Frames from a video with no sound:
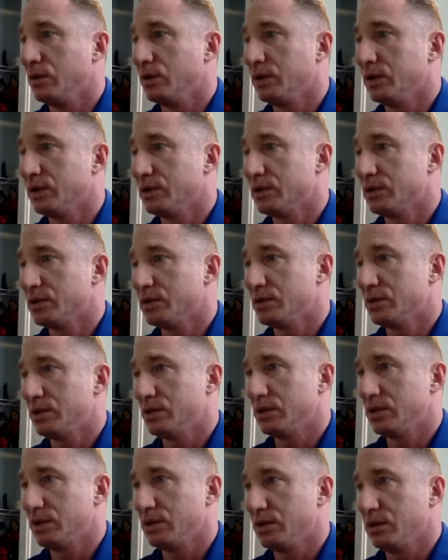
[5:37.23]
let's see
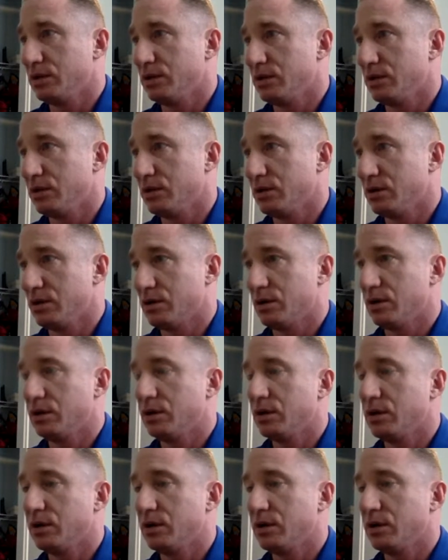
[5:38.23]
here.